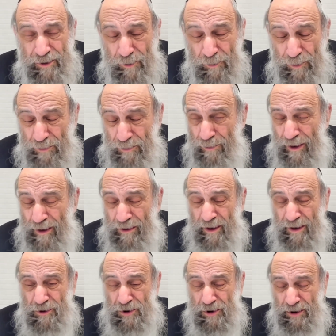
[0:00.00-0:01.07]
you to be my
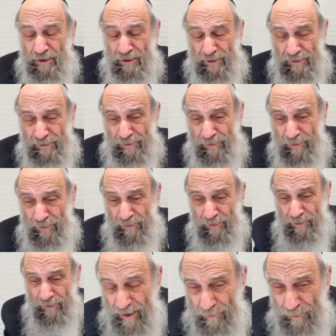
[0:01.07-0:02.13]
nation,
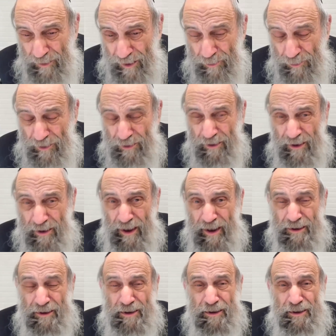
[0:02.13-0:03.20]
and I want to be your
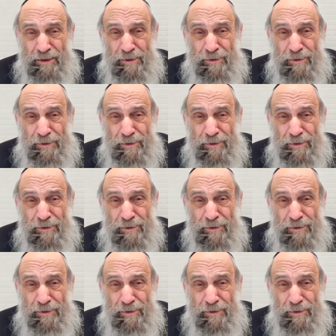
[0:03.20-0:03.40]
God,